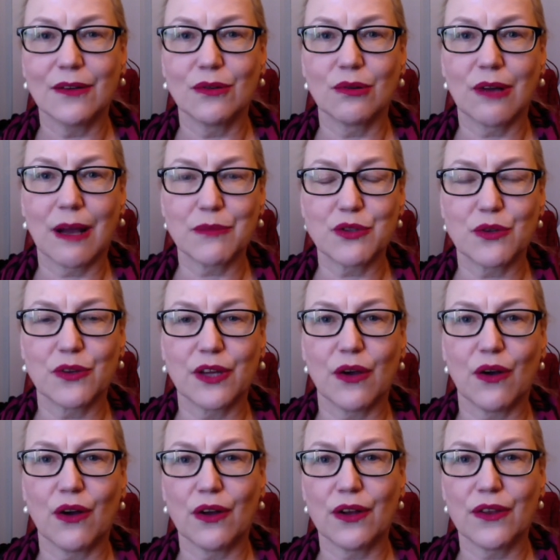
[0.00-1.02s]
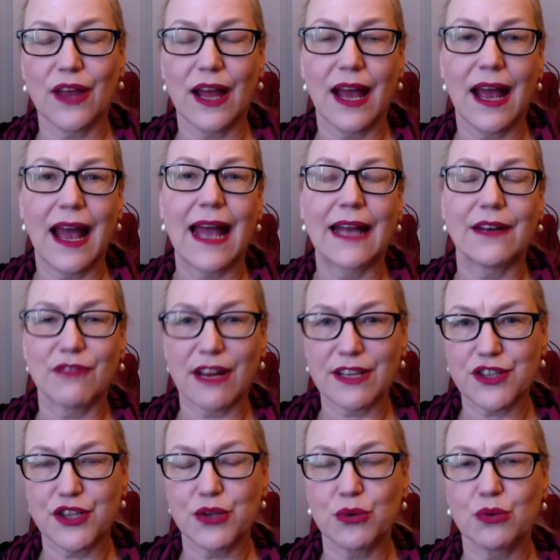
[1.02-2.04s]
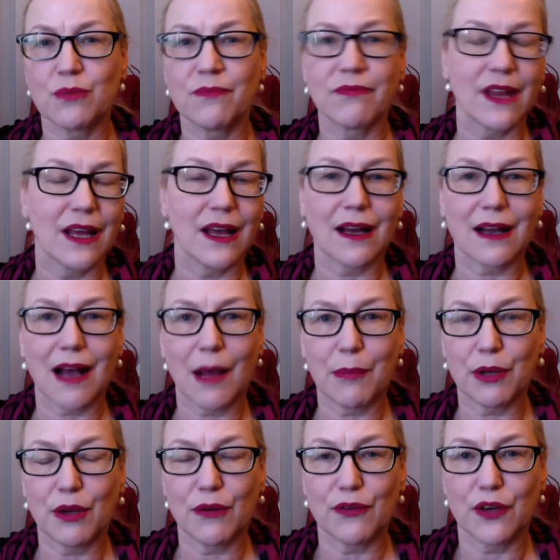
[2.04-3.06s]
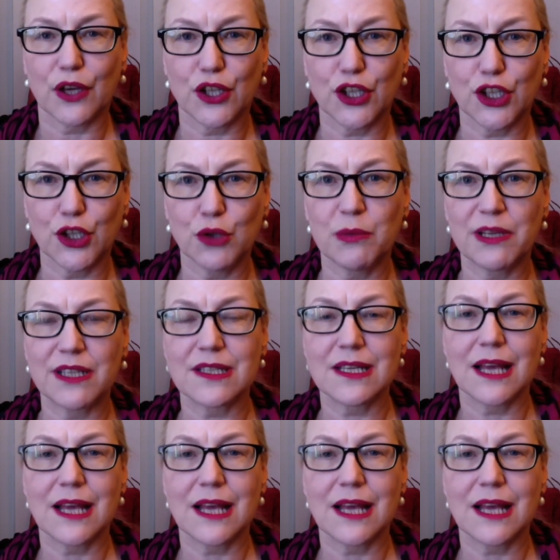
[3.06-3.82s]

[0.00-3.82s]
who come to the Earth and rescue a couple of humans,